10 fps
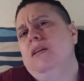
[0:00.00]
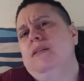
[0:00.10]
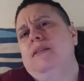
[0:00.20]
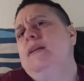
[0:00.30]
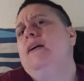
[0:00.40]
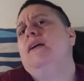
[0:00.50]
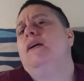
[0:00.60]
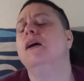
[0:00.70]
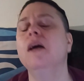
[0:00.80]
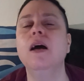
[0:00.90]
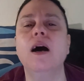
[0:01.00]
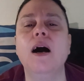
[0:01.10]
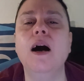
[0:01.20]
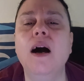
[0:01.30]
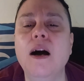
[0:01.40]
see.
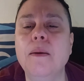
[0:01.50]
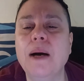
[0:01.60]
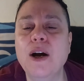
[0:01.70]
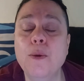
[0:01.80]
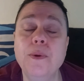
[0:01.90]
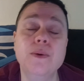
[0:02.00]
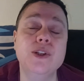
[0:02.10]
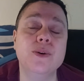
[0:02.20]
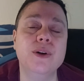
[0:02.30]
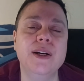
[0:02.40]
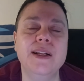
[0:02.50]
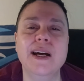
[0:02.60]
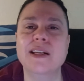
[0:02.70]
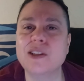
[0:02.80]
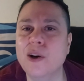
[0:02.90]
I hope you enjoyed.
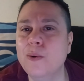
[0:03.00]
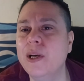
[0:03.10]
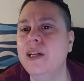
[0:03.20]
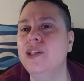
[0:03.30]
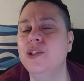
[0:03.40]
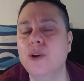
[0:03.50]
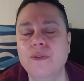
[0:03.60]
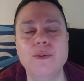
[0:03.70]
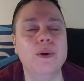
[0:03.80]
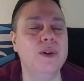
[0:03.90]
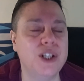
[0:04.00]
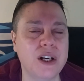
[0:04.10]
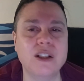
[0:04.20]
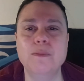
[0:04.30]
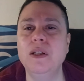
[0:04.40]
As always, if you want to reach
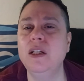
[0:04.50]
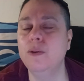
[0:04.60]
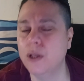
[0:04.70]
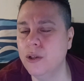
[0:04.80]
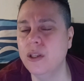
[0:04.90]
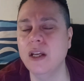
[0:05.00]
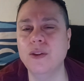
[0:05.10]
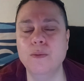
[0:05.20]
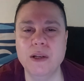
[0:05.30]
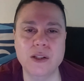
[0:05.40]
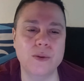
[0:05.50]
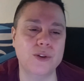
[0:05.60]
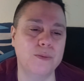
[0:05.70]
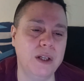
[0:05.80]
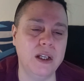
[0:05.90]
out to me, you can do that through my
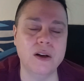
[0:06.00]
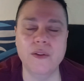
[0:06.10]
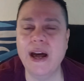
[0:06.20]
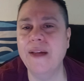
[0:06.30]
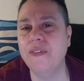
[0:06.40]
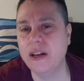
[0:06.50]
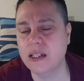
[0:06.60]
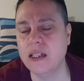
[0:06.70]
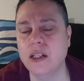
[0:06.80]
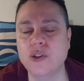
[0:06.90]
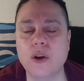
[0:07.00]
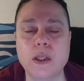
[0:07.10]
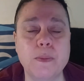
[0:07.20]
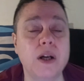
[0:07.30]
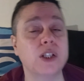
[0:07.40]
social media and all that. There's in the
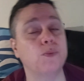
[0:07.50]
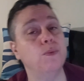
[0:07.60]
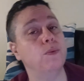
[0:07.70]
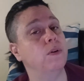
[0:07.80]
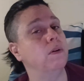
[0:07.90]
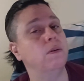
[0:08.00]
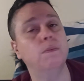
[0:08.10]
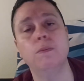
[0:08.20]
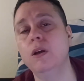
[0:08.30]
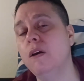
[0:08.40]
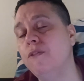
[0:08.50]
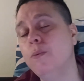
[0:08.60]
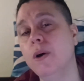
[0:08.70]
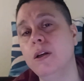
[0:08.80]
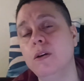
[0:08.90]
description box. If you
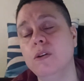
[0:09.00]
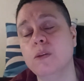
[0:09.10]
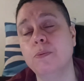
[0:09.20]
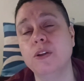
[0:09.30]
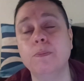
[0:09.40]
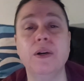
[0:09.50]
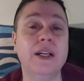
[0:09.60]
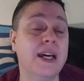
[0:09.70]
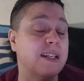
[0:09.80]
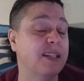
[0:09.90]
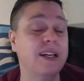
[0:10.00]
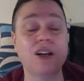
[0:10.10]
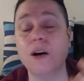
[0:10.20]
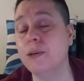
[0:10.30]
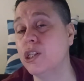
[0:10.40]
want to support the podcast, like,
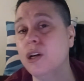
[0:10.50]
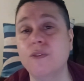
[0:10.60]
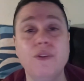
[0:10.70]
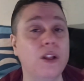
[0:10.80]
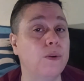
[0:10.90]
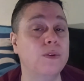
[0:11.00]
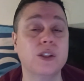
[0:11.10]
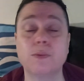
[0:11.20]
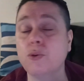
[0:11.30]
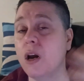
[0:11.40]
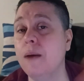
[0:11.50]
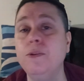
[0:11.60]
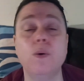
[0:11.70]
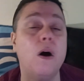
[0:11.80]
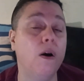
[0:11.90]
comment, share, follow, or subscribe,
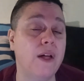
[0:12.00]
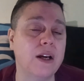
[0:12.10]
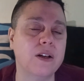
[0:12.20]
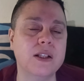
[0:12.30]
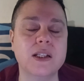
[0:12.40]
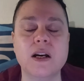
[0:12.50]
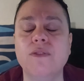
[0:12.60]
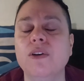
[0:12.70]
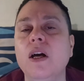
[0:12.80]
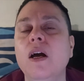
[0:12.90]
do all that good stuff.